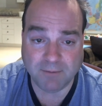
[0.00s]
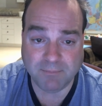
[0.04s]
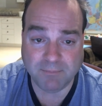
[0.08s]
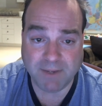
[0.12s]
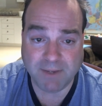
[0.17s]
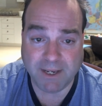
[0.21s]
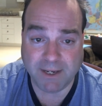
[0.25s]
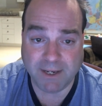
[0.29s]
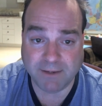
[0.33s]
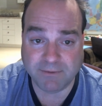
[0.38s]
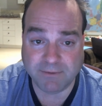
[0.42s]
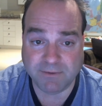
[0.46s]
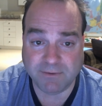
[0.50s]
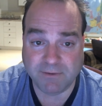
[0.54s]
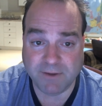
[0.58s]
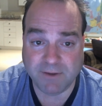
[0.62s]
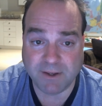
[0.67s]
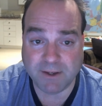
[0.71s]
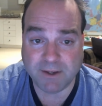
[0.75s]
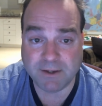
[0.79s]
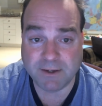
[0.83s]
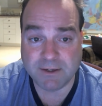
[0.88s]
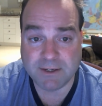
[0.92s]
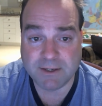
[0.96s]
and
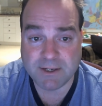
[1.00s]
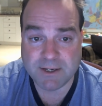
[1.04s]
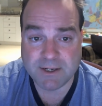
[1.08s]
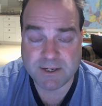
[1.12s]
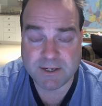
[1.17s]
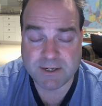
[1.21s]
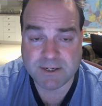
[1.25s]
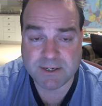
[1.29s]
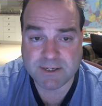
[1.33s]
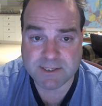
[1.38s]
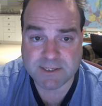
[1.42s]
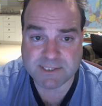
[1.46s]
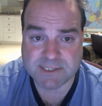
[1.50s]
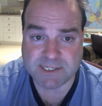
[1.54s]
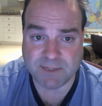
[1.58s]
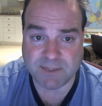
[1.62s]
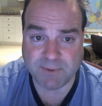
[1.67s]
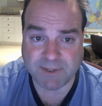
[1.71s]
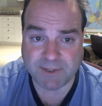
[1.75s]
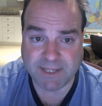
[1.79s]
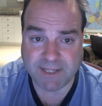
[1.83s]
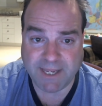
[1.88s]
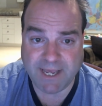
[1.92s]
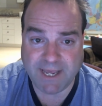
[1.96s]
see
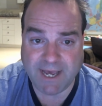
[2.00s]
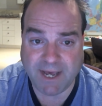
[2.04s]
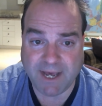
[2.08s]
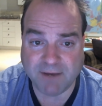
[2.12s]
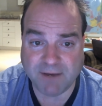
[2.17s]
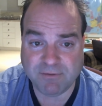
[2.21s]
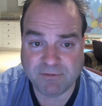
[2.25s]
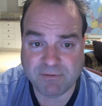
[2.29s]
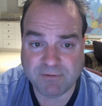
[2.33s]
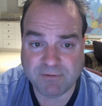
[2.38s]
what they have.